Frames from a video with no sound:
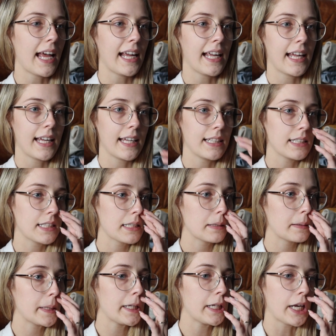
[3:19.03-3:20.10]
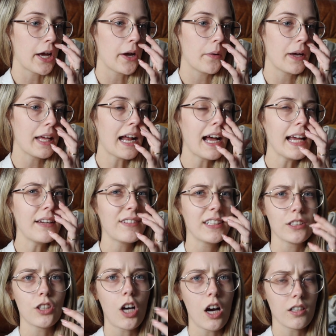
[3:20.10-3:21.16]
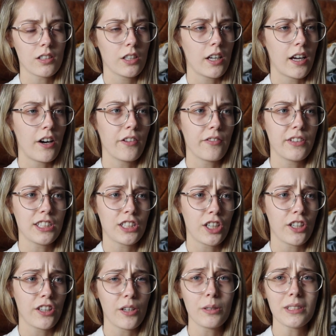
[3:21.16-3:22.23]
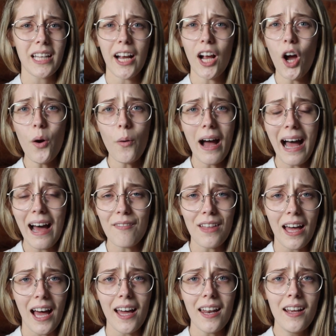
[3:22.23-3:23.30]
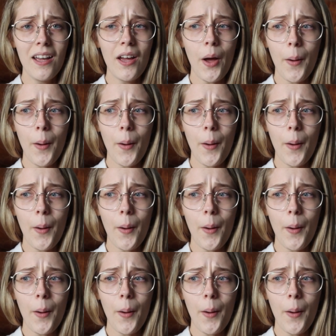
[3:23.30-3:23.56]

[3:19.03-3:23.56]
And, you know, and I even talked to a health visitor that was like, oh, I have that,